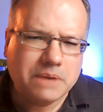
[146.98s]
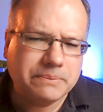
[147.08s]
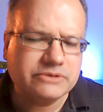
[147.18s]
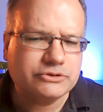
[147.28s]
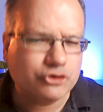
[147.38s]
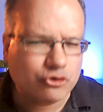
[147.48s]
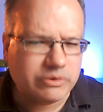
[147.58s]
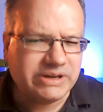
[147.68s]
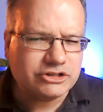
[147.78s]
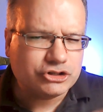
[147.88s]
But there's
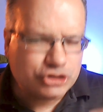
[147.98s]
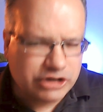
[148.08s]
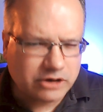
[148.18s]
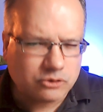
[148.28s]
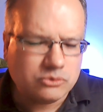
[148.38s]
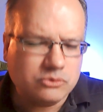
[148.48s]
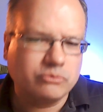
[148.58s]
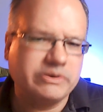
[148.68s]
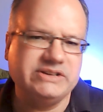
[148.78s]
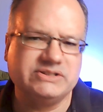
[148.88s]
three general
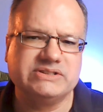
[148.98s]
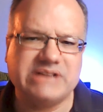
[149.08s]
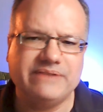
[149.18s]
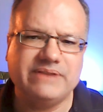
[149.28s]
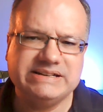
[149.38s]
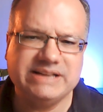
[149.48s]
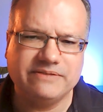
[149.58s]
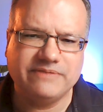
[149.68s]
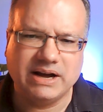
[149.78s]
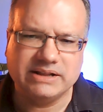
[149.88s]
reasons I've
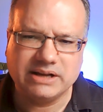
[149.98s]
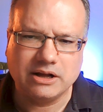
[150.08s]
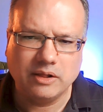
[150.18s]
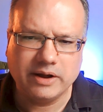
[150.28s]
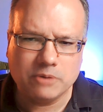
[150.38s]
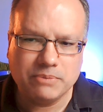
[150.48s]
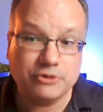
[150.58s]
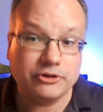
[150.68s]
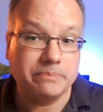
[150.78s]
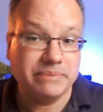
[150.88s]
identified that glare
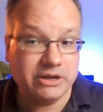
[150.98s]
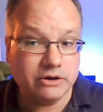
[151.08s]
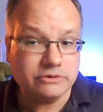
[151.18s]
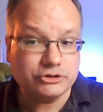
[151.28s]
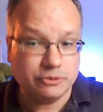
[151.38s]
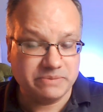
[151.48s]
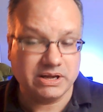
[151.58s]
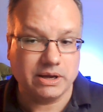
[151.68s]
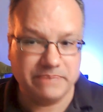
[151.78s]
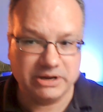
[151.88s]
both appears to be
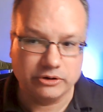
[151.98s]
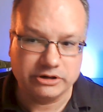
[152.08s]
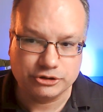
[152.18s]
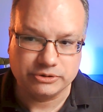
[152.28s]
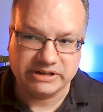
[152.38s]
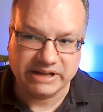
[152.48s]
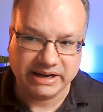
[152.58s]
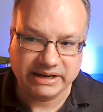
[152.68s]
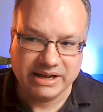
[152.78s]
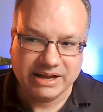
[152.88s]
a bigger issue today,